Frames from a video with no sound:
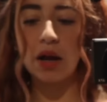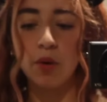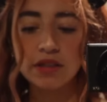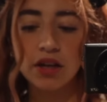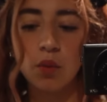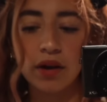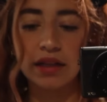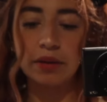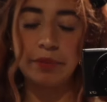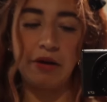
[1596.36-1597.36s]
I was gonna wear
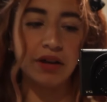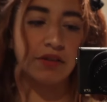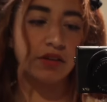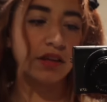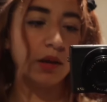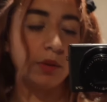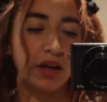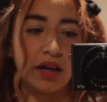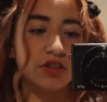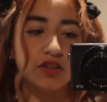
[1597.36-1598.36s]
like a belt and everything
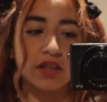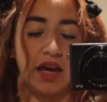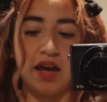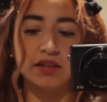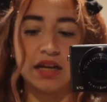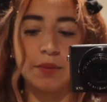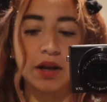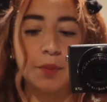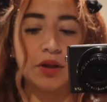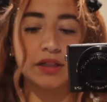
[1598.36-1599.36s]
but I just can't and I'm
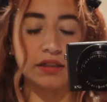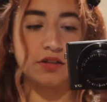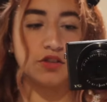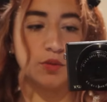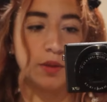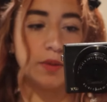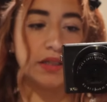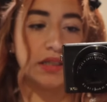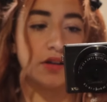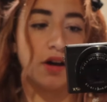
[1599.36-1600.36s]
gonna put like a little Subin
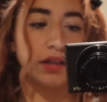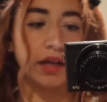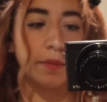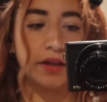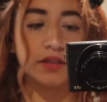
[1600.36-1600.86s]
PC on like my